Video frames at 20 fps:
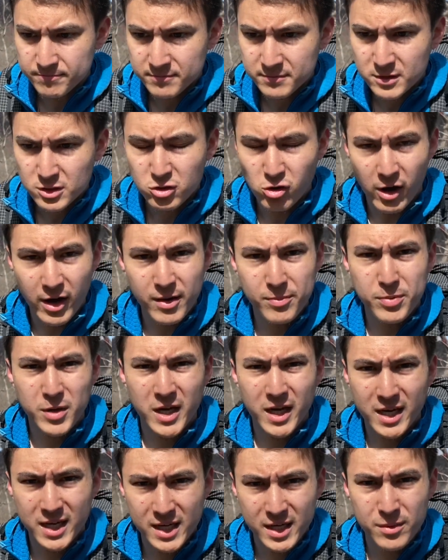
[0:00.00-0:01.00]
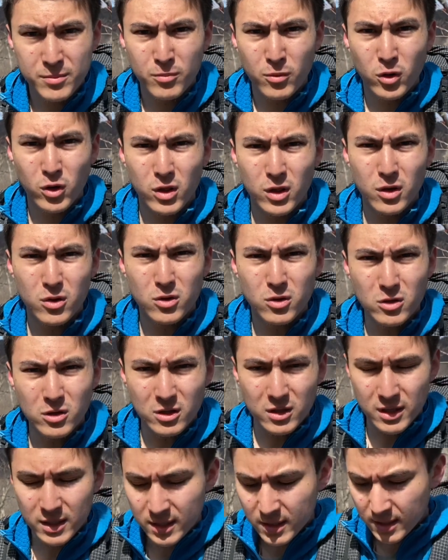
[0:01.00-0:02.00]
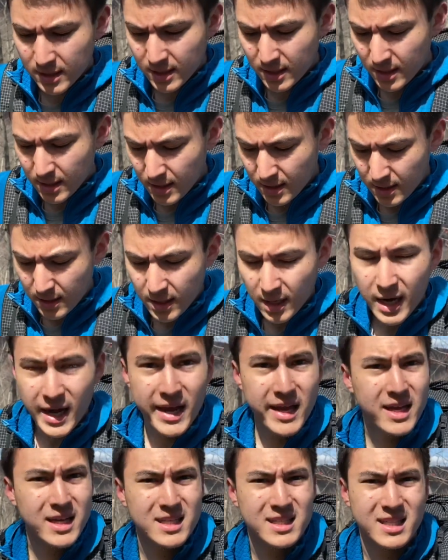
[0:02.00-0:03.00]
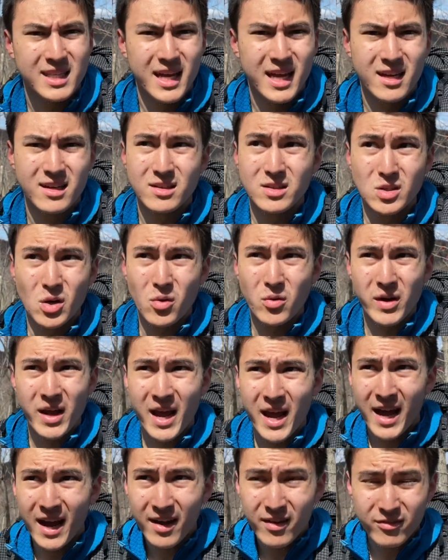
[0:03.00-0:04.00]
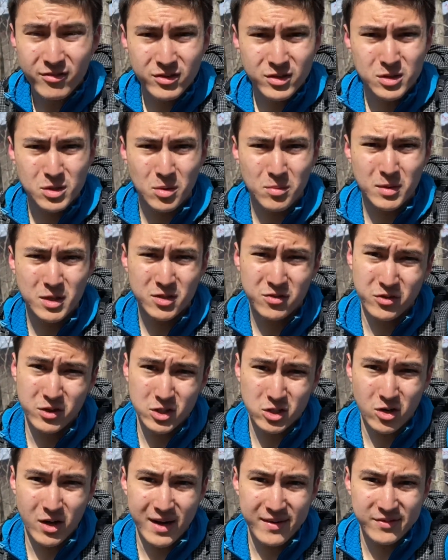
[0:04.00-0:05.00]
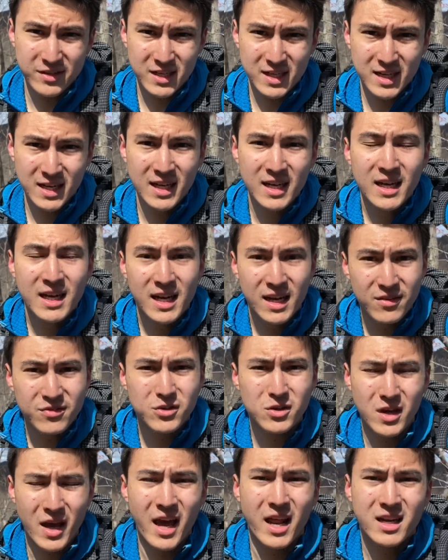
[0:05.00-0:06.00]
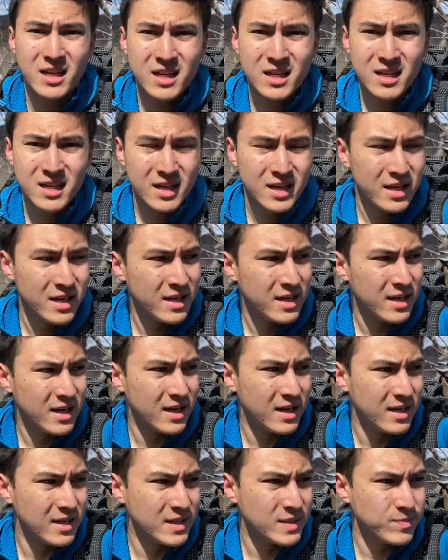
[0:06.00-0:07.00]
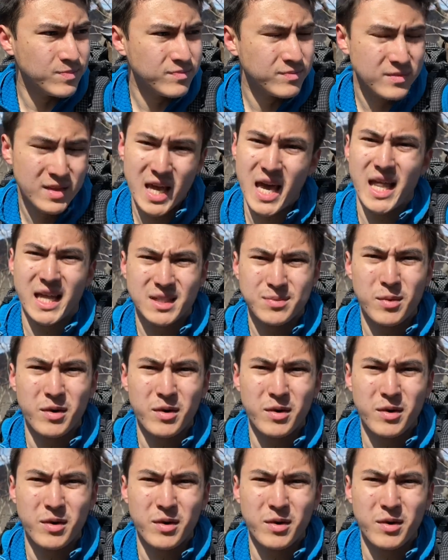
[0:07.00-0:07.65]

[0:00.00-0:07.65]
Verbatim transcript: try to pick more local hikes that don't have so much foot traffic if you can. Yeah, that's my